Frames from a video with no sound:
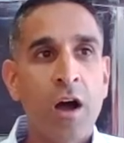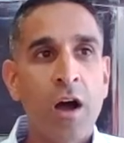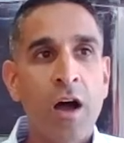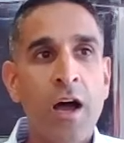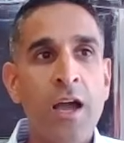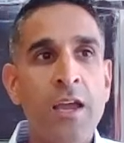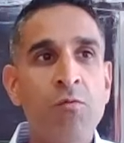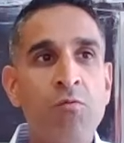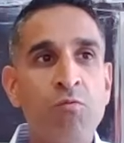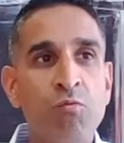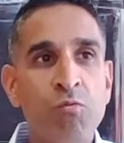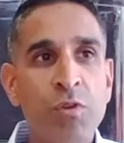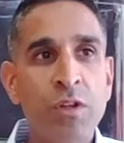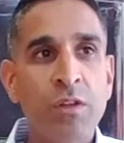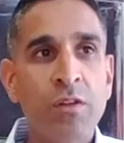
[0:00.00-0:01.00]
I
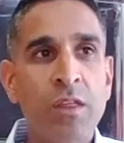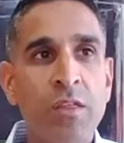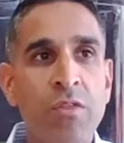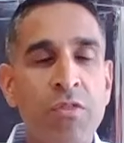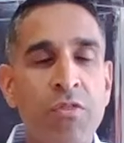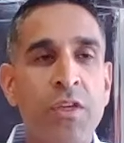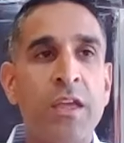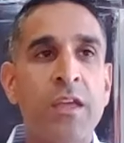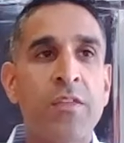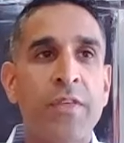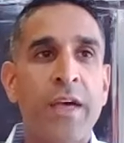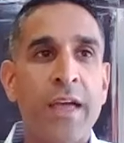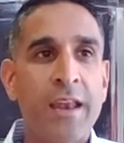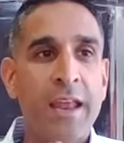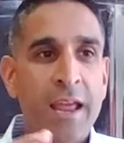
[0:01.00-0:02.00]
really think
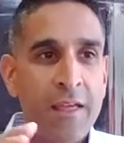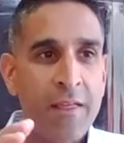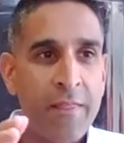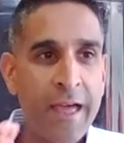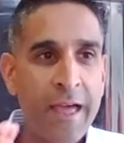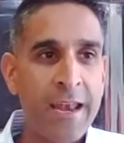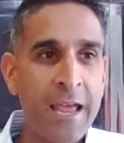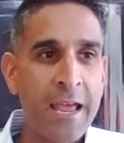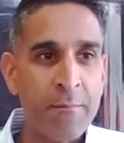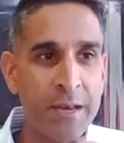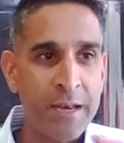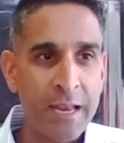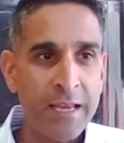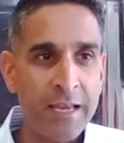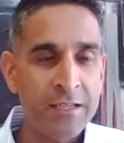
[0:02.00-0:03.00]
that that
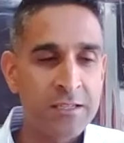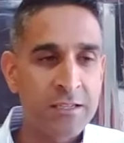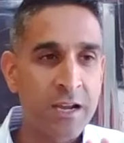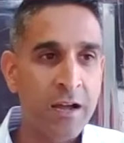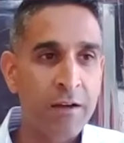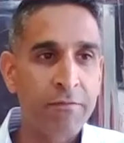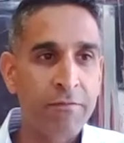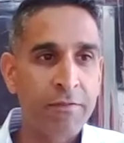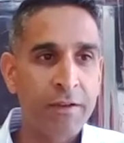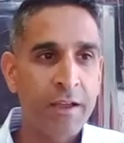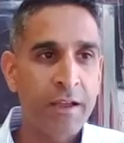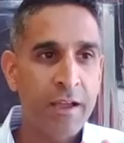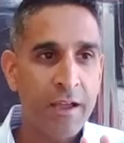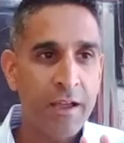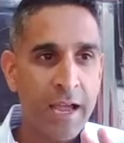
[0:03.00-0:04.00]
M&A stuff
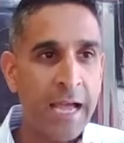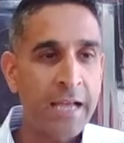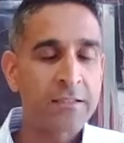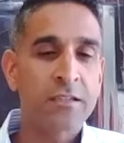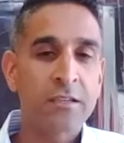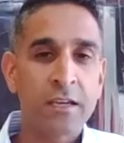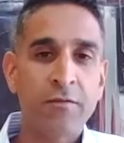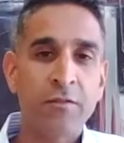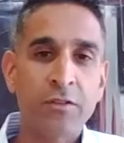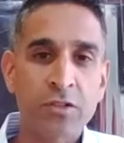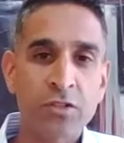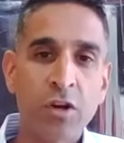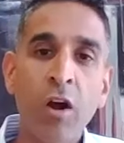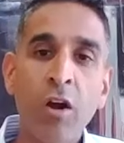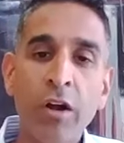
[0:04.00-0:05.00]
hasn't even
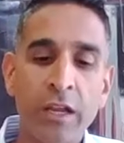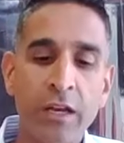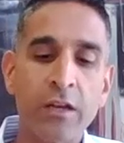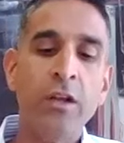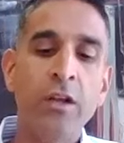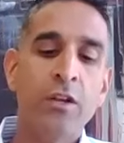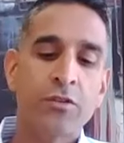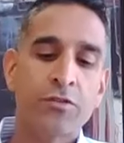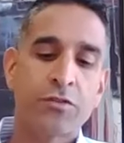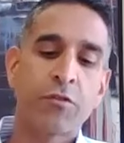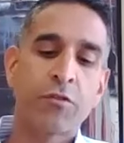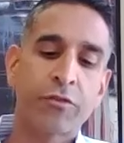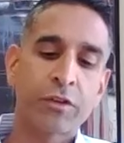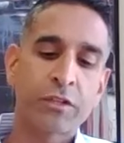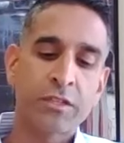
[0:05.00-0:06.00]
started.
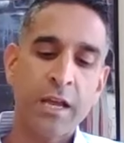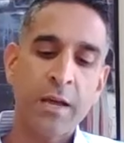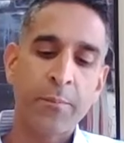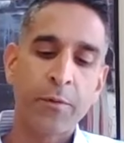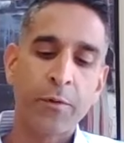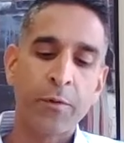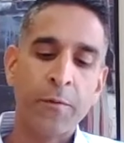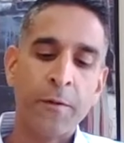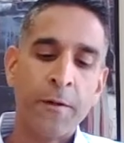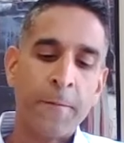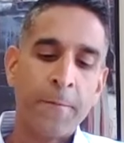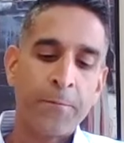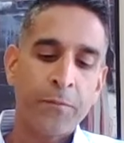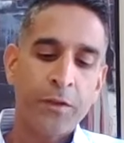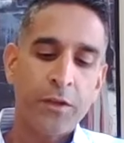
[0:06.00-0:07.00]
So for example,
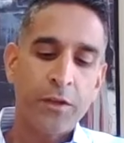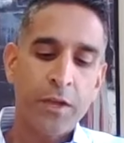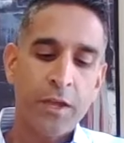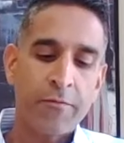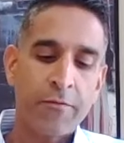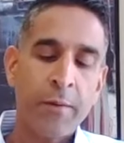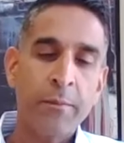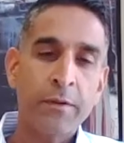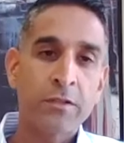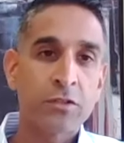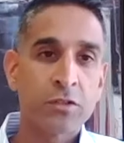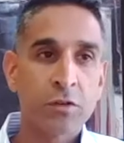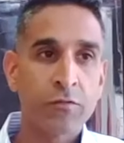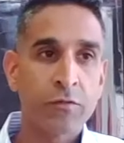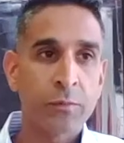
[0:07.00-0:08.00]
if I'm a
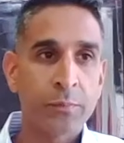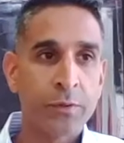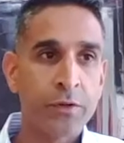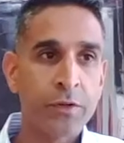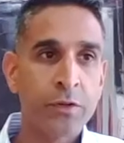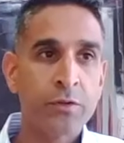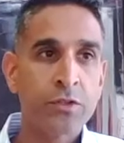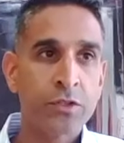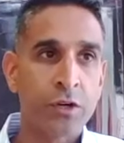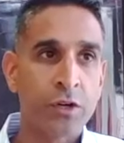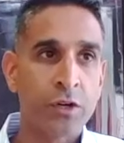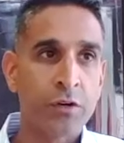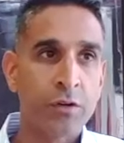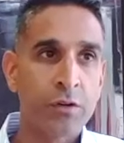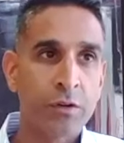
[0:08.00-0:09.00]
silver
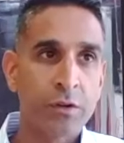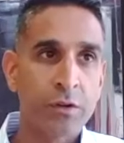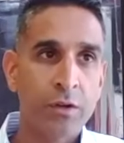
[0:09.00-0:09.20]
producer,